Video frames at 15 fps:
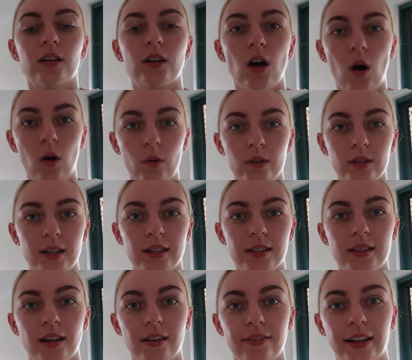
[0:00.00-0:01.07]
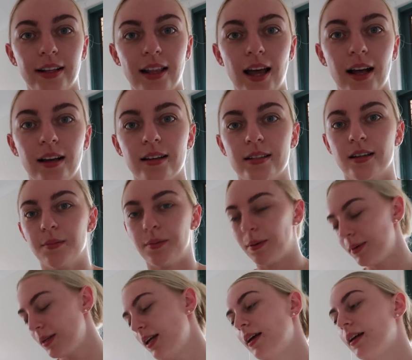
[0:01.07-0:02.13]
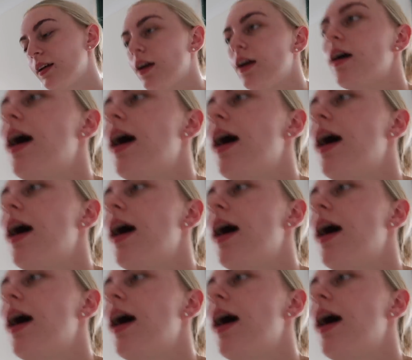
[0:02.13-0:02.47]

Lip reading: goals and stuff like that, because I remember telling you